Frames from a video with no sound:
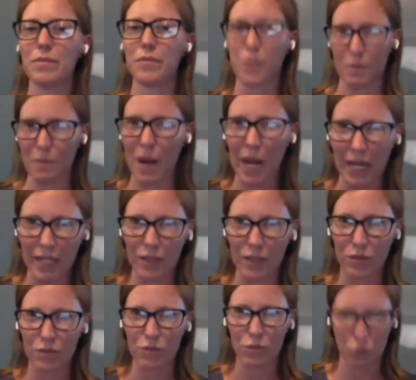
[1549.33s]
for my
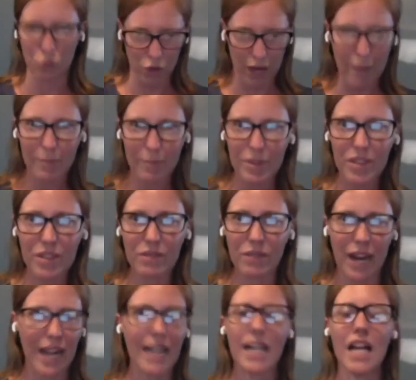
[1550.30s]
trip,
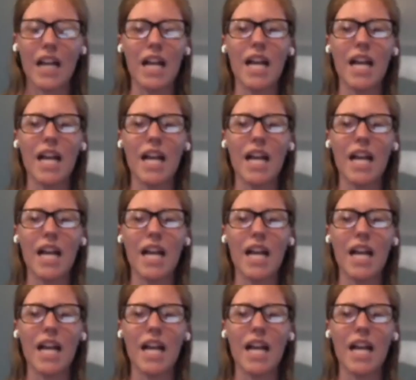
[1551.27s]
right?